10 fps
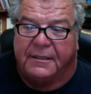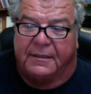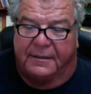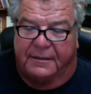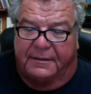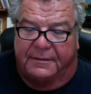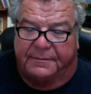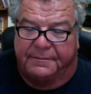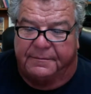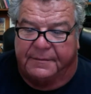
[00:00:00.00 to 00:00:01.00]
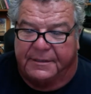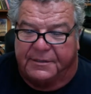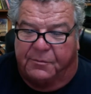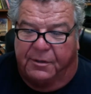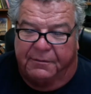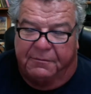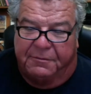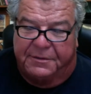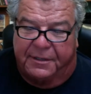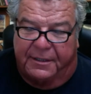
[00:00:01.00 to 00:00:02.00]
This morning when we
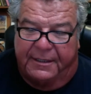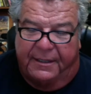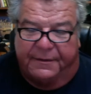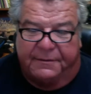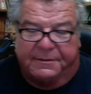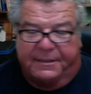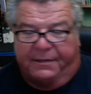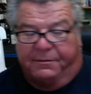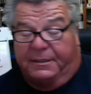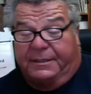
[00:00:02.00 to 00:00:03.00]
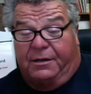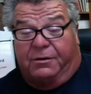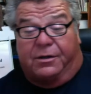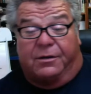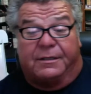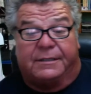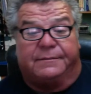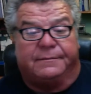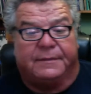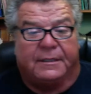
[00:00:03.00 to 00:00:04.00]
started out, there was like really no current,
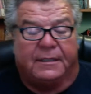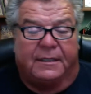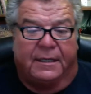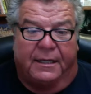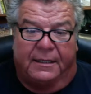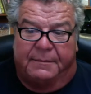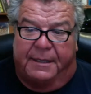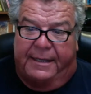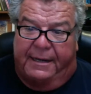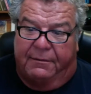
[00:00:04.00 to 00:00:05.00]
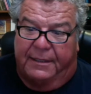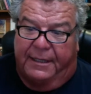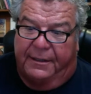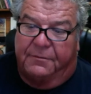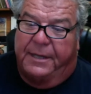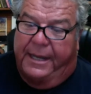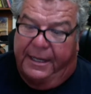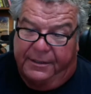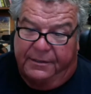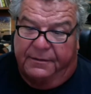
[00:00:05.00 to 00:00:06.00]
and about an hour later, we
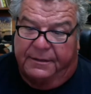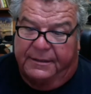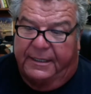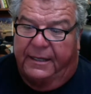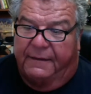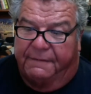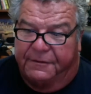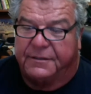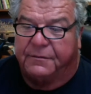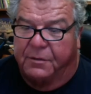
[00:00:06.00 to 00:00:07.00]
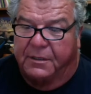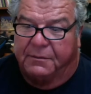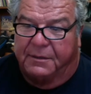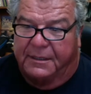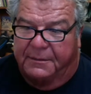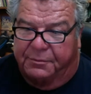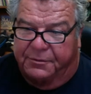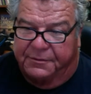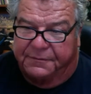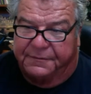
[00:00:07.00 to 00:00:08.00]
had current, and the fishing really, really
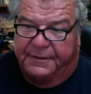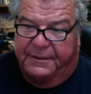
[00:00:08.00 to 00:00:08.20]
improved.